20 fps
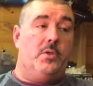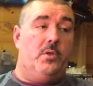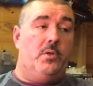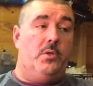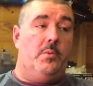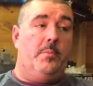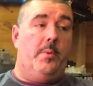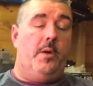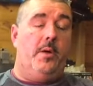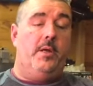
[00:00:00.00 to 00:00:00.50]
on
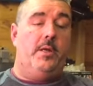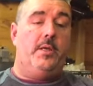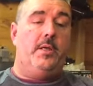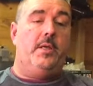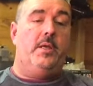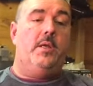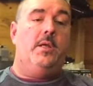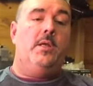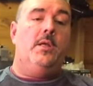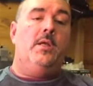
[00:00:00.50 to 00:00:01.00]
the
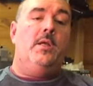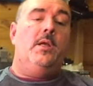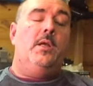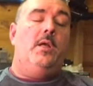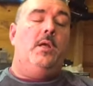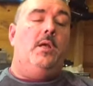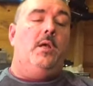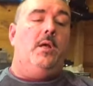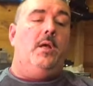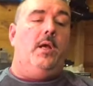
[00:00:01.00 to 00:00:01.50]
bike,
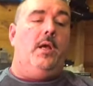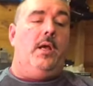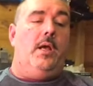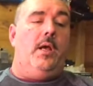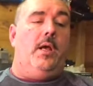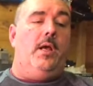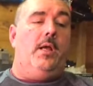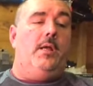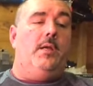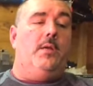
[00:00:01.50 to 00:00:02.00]

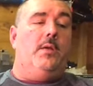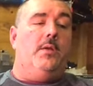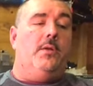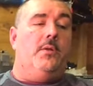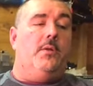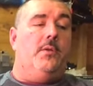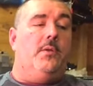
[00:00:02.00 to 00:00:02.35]
and